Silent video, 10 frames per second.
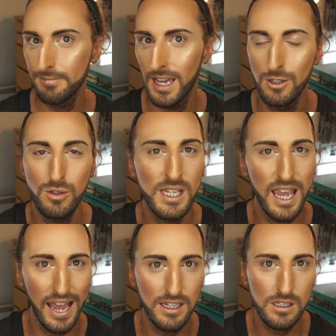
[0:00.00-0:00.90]
And you'll see
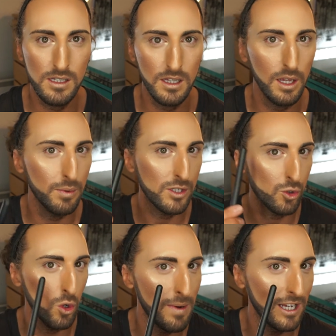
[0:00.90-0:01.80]
instantly with
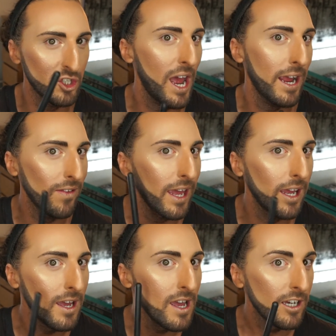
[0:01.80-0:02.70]
so much highlight,
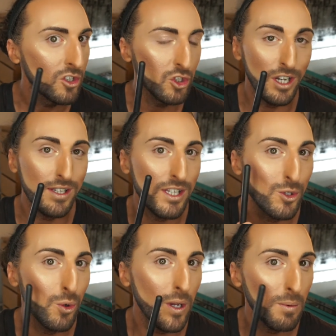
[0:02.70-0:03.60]
just a
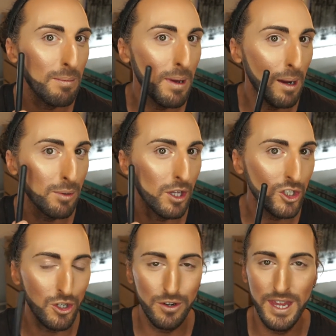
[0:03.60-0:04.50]
totally wee bit of
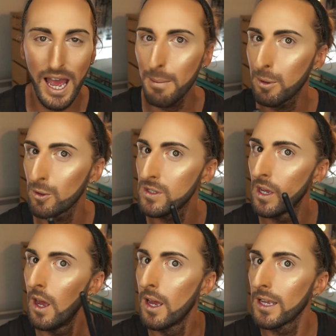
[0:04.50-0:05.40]
blusher on the apples
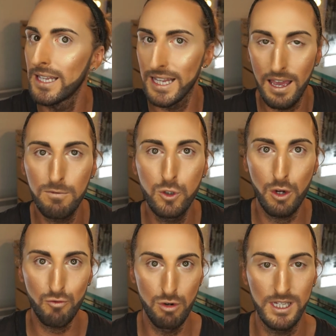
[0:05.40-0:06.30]
gives you a
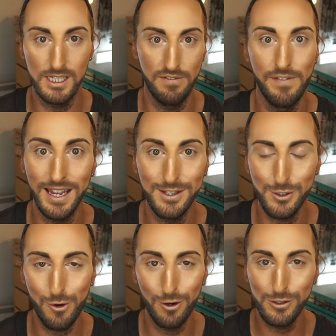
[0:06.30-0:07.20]
really defined
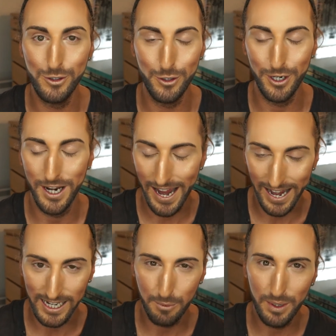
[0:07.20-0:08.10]
contour
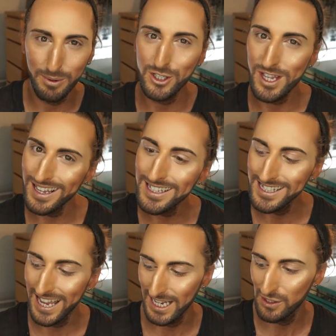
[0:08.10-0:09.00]
anyway, which I think is
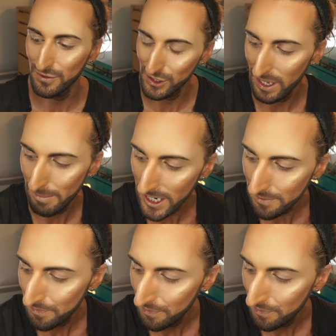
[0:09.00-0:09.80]
nice for summer.